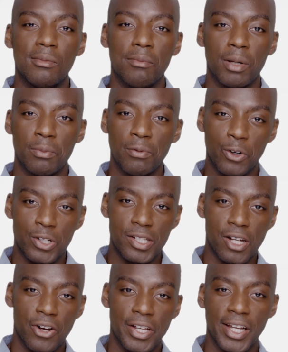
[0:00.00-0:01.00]
But before
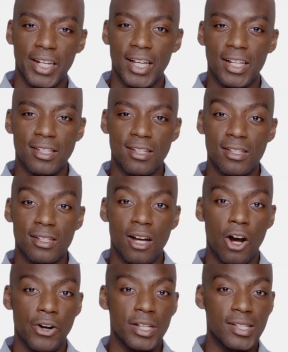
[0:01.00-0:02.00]
starting analysis, the
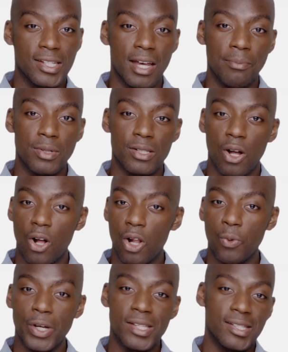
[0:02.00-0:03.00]
hardest step is
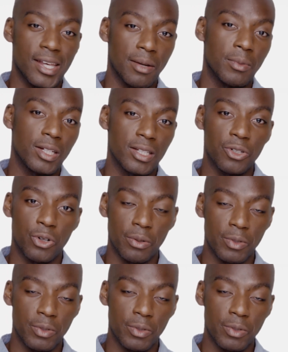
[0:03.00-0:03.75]
always segmenting your